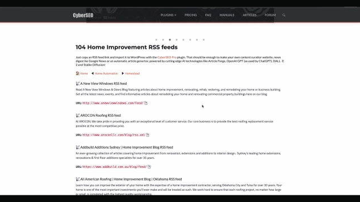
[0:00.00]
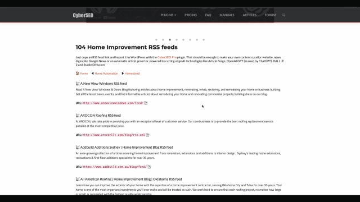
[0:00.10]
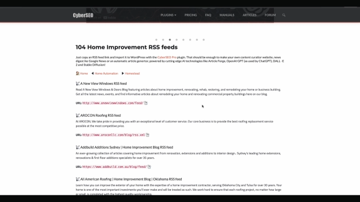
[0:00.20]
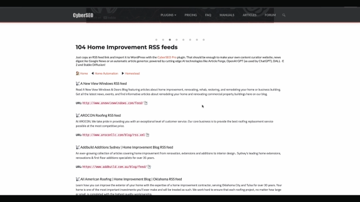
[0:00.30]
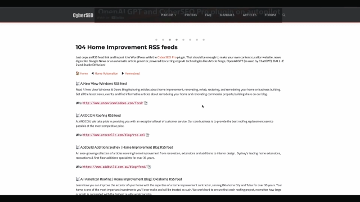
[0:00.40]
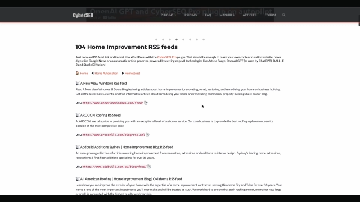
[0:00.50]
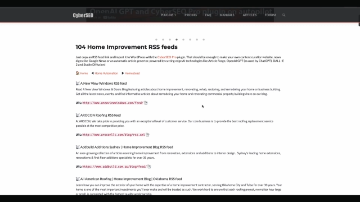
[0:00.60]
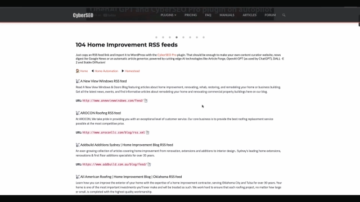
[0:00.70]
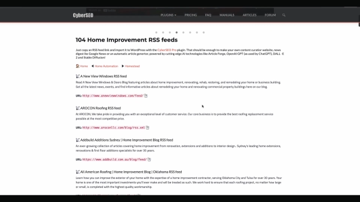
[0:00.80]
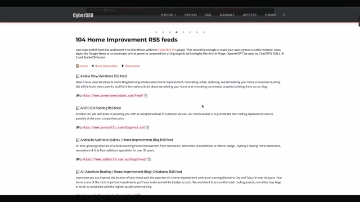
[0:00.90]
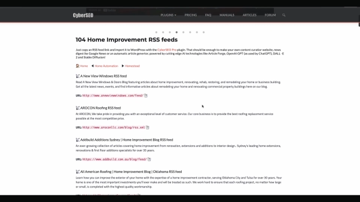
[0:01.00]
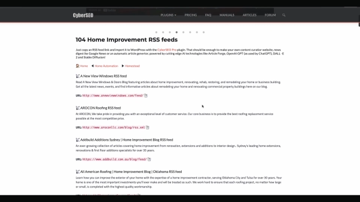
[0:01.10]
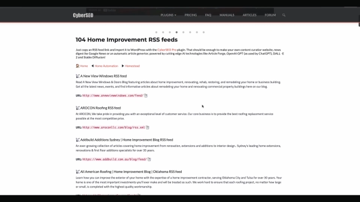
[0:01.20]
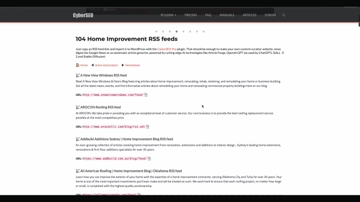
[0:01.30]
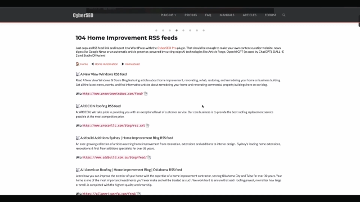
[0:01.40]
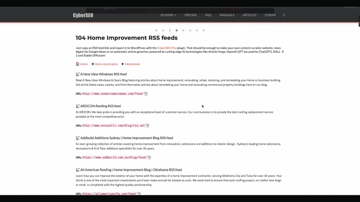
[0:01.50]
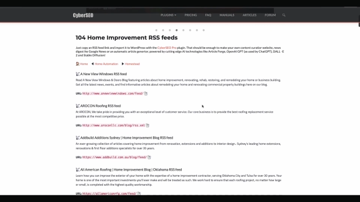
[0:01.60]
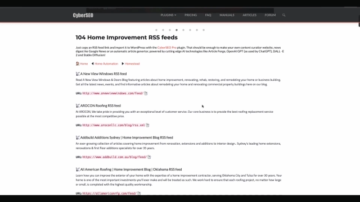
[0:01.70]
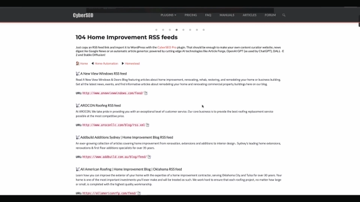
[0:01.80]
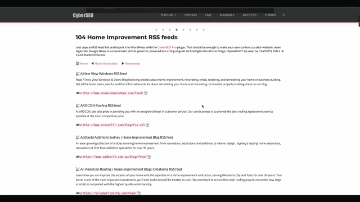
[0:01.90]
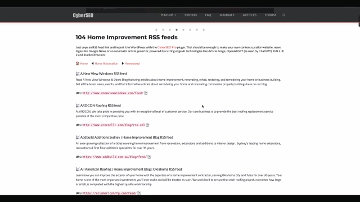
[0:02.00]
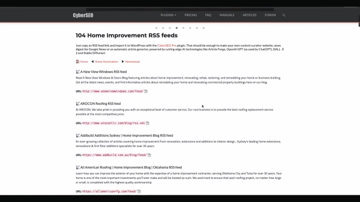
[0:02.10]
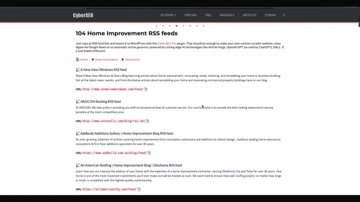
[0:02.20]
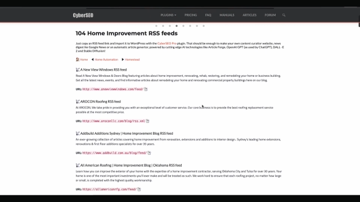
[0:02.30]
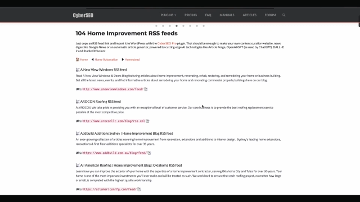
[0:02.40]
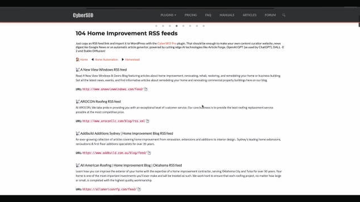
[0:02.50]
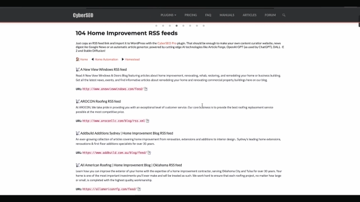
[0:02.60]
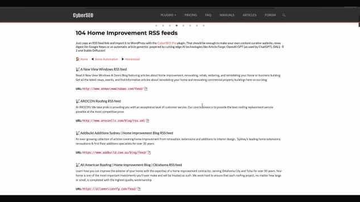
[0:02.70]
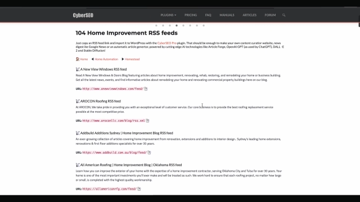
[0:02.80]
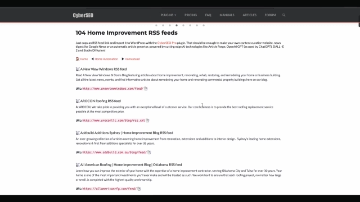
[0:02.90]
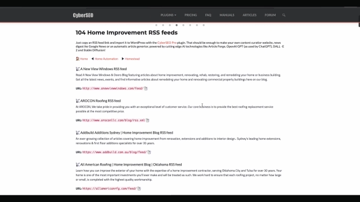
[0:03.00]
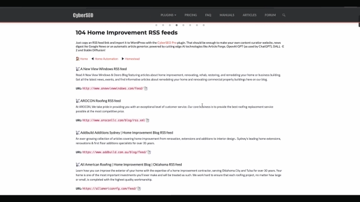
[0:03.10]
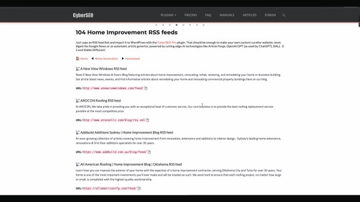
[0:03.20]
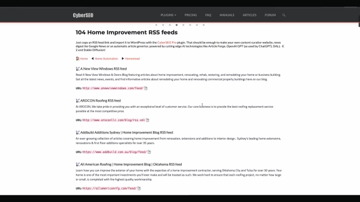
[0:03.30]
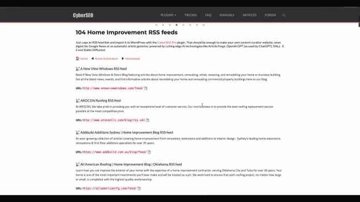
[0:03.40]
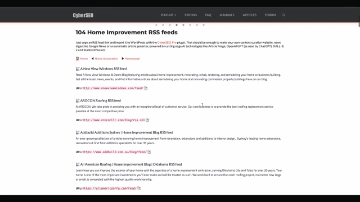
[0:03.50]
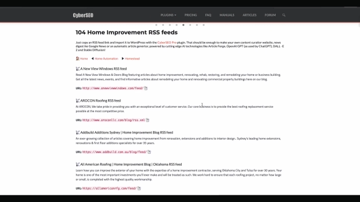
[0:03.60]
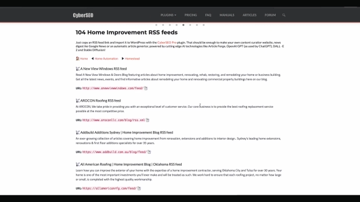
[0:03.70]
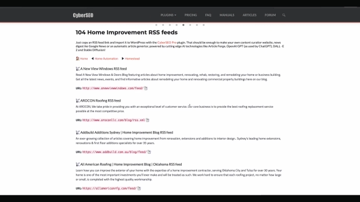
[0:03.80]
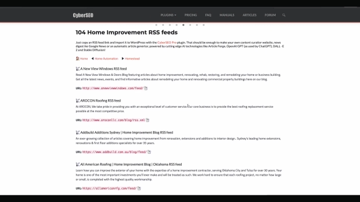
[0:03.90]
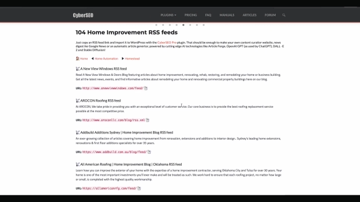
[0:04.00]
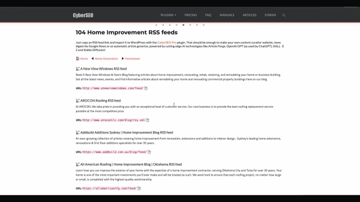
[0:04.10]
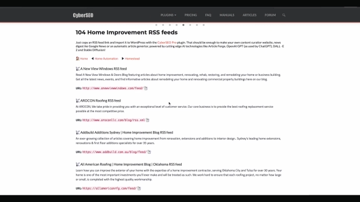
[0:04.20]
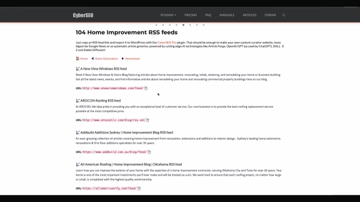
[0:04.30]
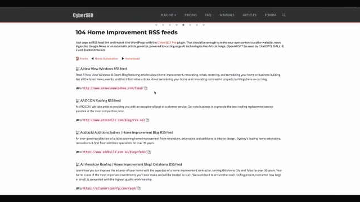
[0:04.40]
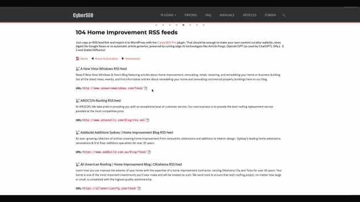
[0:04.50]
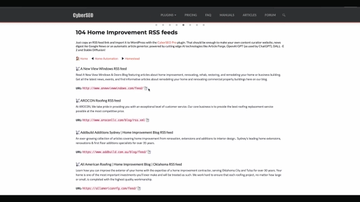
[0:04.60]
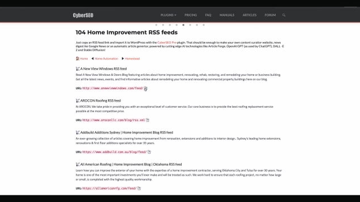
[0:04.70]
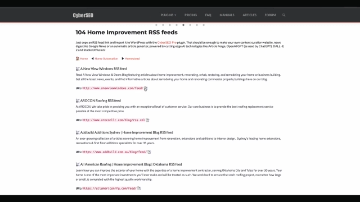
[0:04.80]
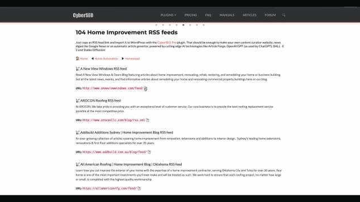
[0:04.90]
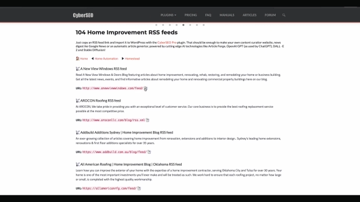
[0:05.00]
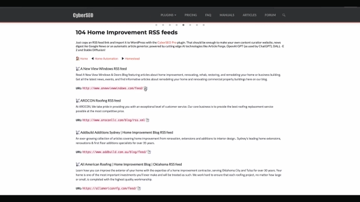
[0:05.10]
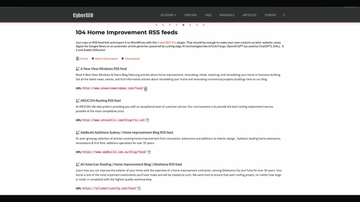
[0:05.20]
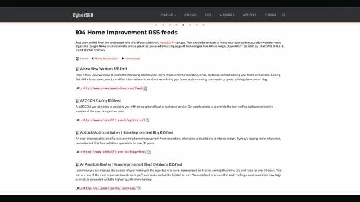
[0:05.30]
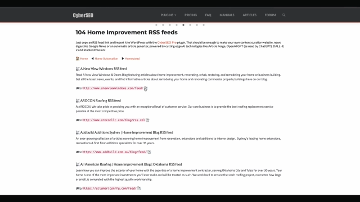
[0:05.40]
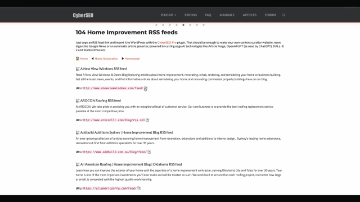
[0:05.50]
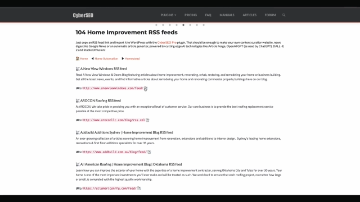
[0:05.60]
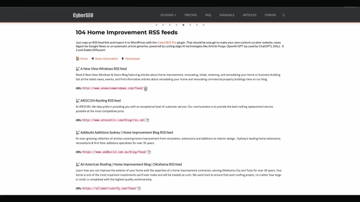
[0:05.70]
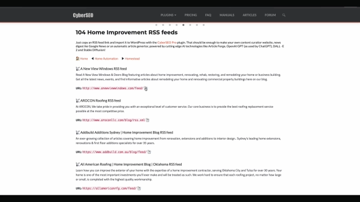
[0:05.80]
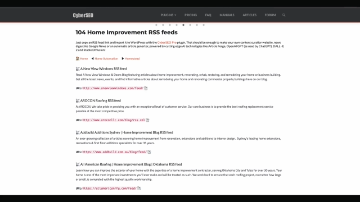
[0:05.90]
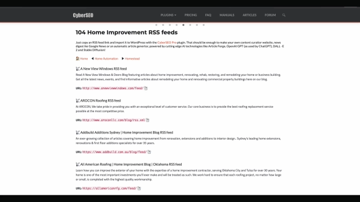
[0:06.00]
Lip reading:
(no speaker visible)